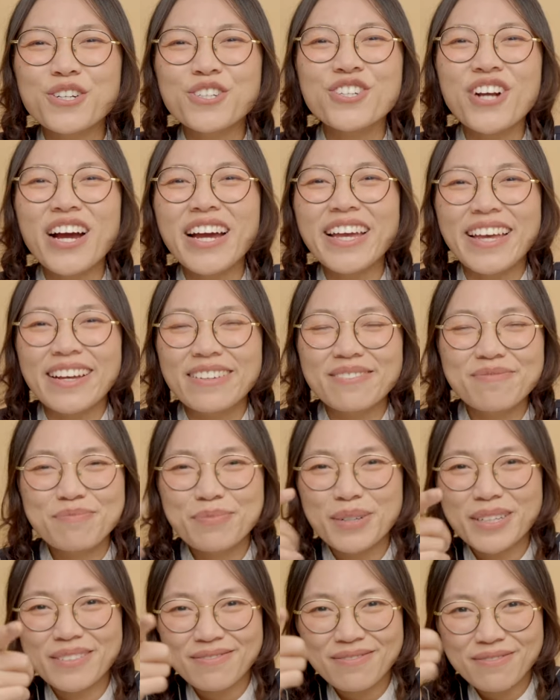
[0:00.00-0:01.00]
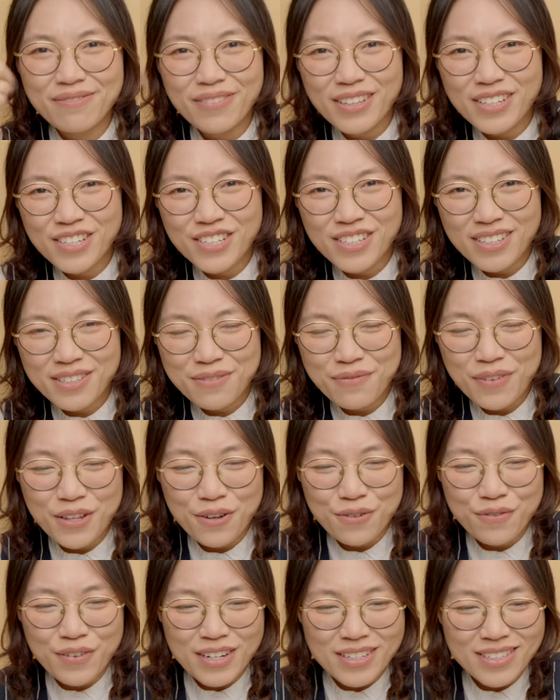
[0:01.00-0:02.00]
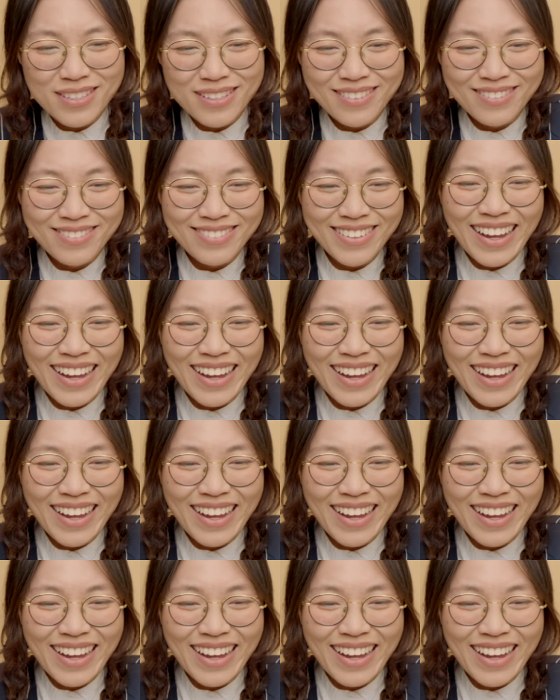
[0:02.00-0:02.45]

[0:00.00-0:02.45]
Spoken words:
go try it, but finish this video first.